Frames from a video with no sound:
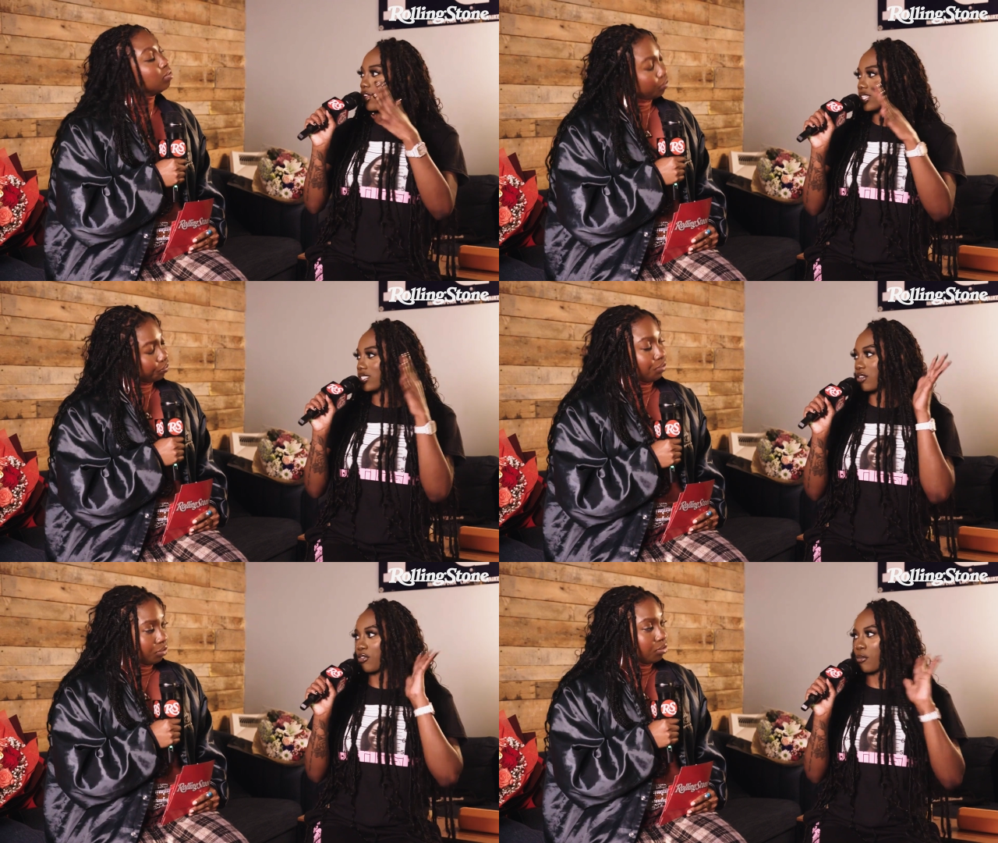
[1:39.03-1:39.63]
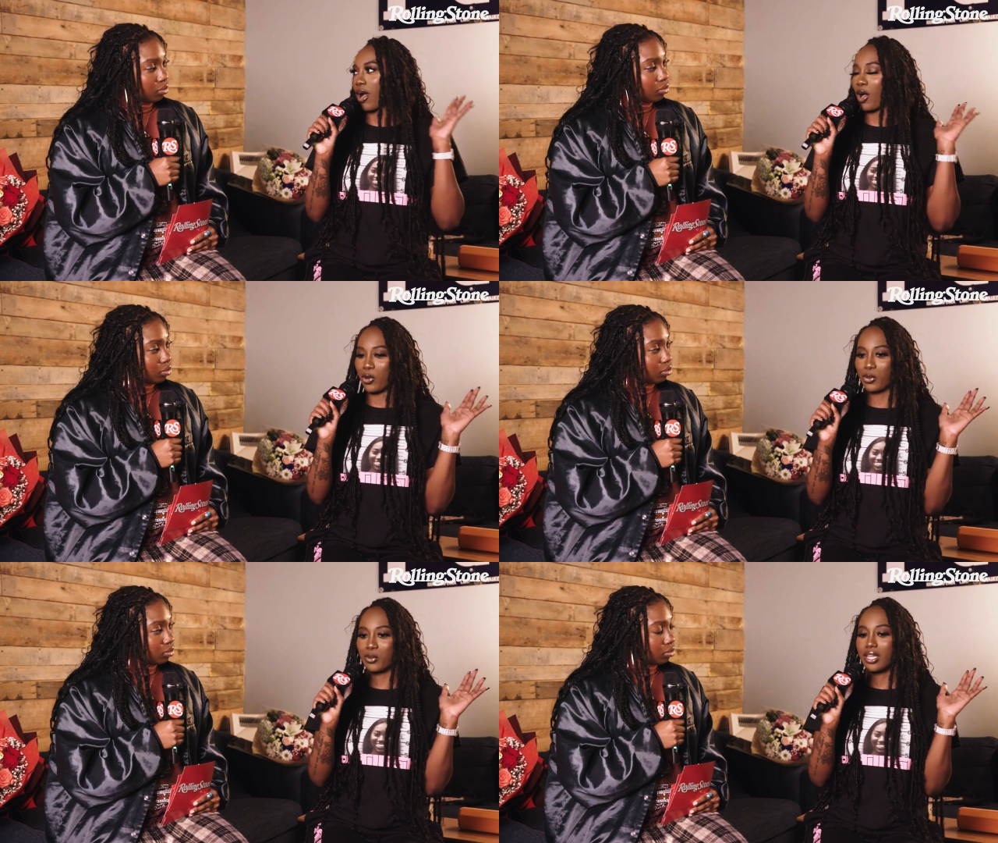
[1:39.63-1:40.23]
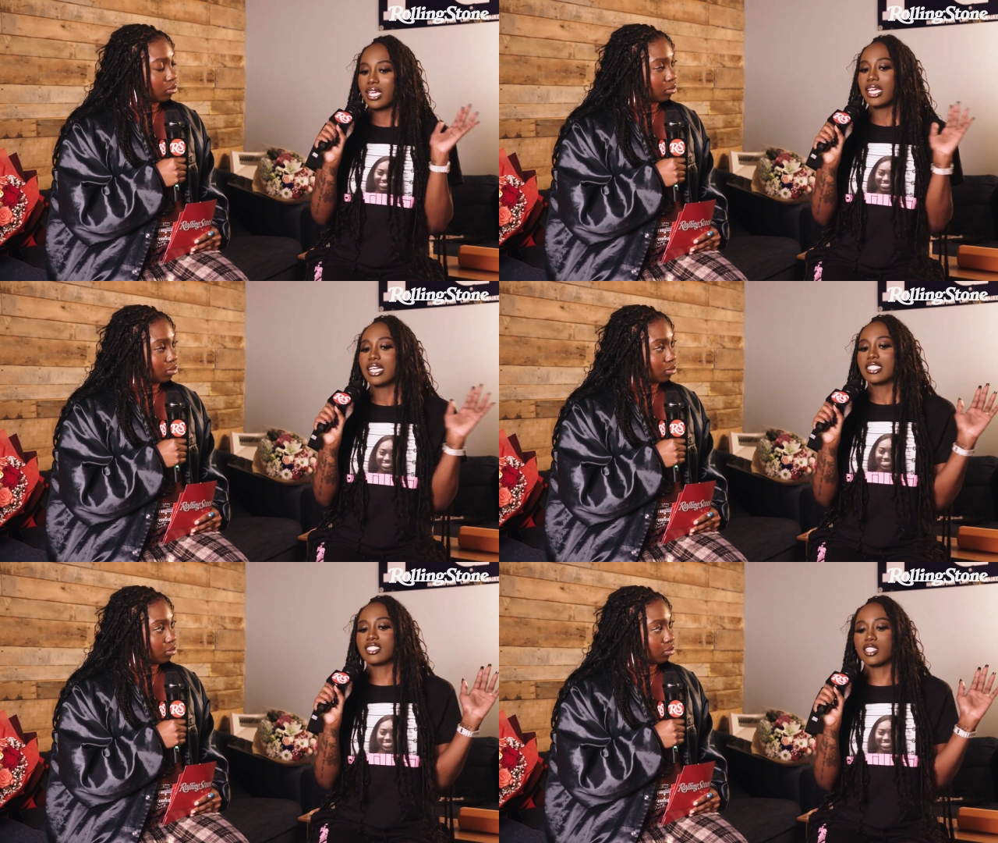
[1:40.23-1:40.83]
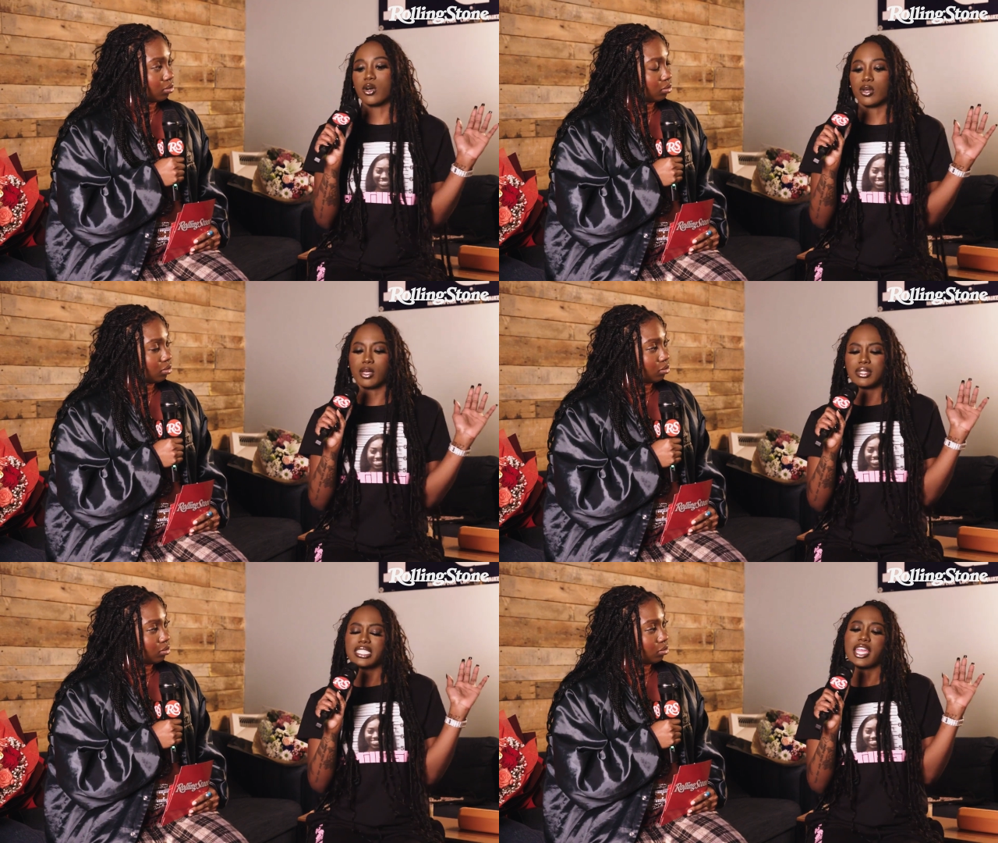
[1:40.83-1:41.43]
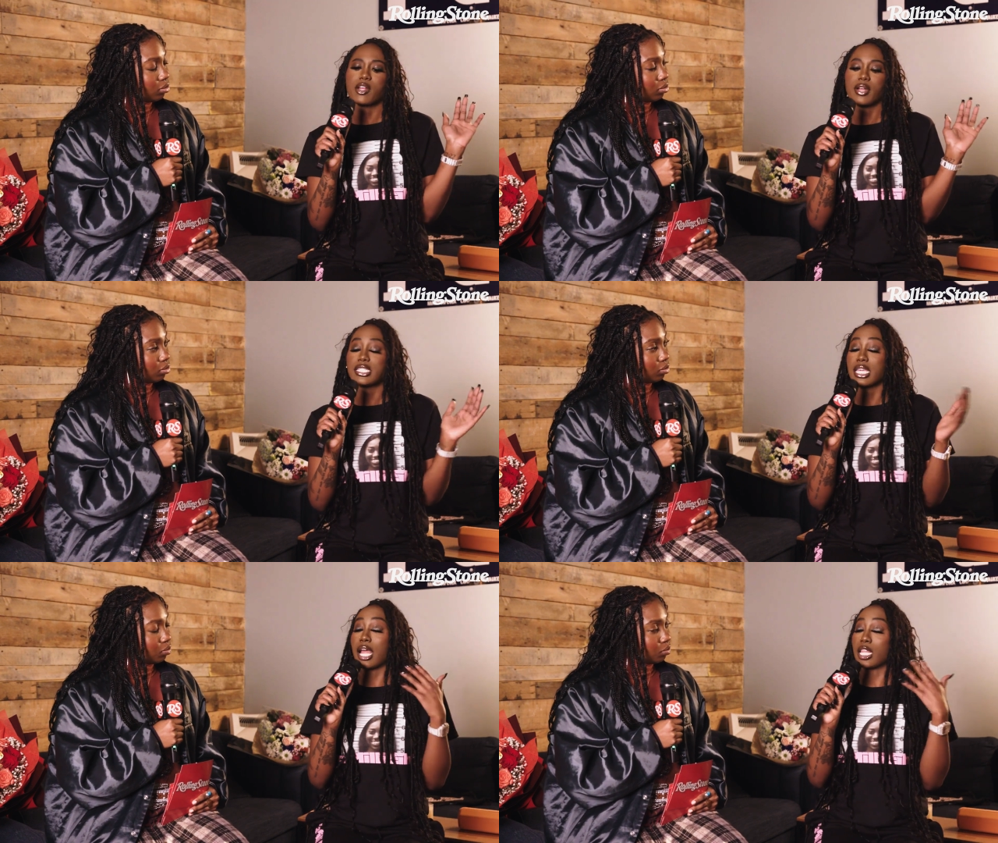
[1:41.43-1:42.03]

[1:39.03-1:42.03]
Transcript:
Speaker 1: all that stuff on my own. So it was like crazy.